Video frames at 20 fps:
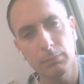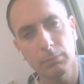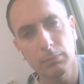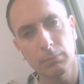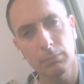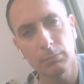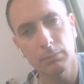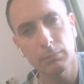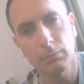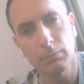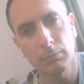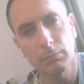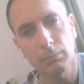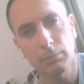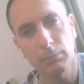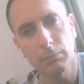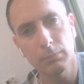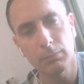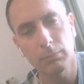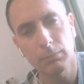
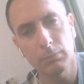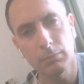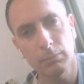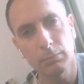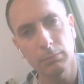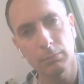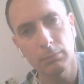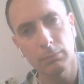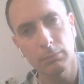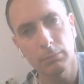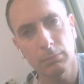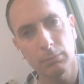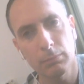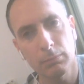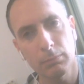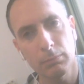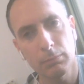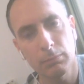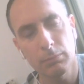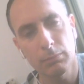
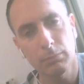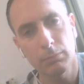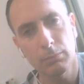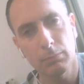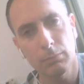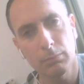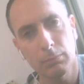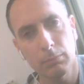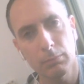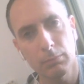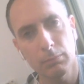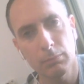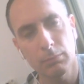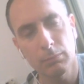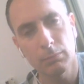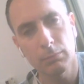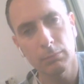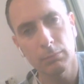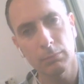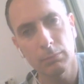
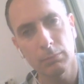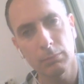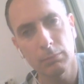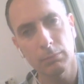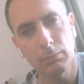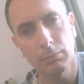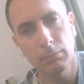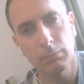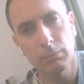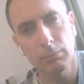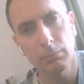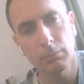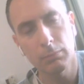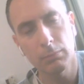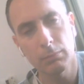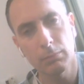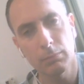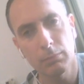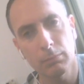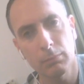
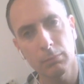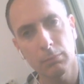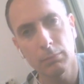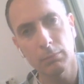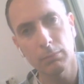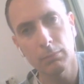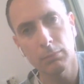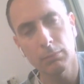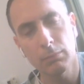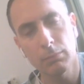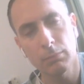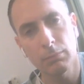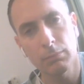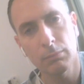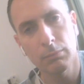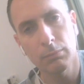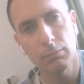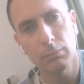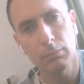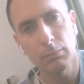
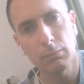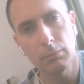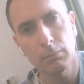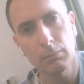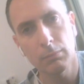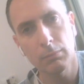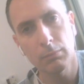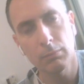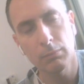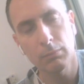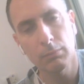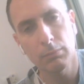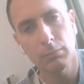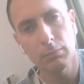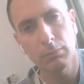This person isn't speaking.